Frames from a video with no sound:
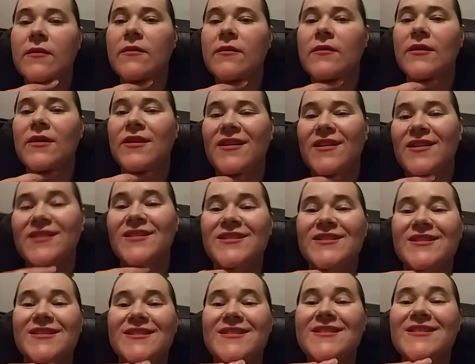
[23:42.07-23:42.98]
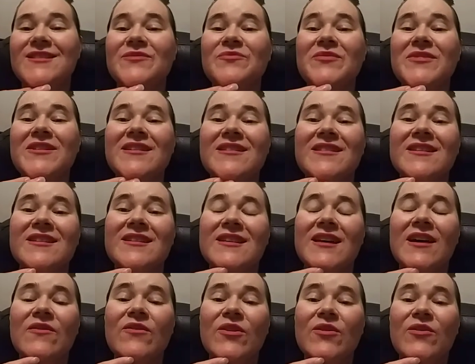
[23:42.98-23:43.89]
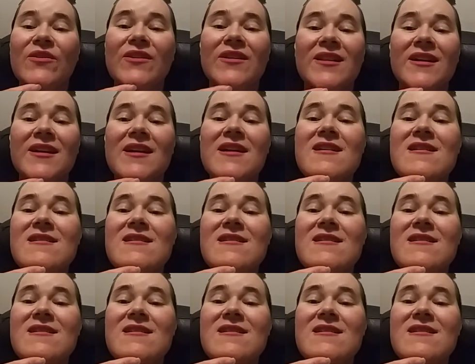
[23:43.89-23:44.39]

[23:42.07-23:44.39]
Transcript: You're playing the devil, really.